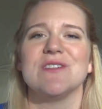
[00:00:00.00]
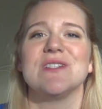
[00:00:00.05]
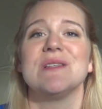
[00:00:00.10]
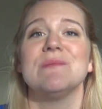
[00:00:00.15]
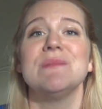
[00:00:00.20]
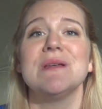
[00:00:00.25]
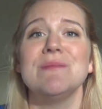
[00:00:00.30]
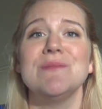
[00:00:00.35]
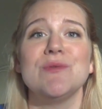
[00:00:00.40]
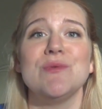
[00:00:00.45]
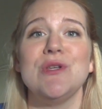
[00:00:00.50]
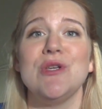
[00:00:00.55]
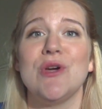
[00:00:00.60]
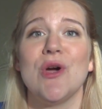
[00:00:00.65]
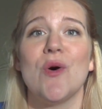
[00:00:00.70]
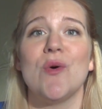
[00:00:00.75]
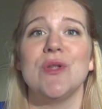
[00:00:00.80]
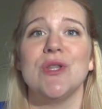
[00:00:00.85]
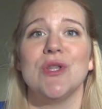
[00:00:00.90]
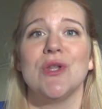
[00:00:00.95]
Or sometimes when you
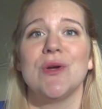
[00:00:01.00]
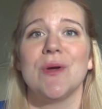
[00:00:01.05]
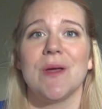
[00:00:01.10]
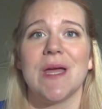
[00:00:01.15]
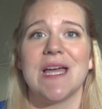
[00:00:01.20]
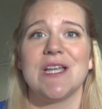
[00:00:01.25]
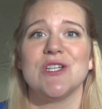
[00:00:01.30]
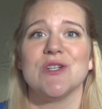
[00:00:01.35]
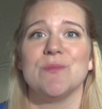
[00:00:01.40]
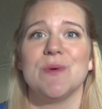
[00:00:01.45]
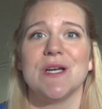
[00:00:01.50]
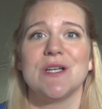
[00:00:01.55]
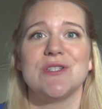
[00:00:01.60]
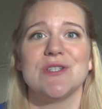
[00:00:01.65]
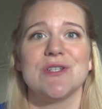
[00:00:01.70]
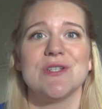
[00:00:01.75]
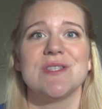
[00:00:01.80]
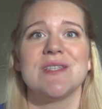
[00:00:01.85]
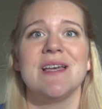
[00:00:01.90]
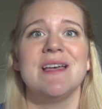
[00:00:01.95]
go and look at your
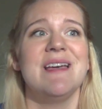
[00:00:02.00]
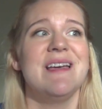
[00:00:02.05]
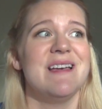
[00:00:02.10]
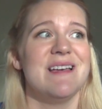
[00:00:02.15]
pictures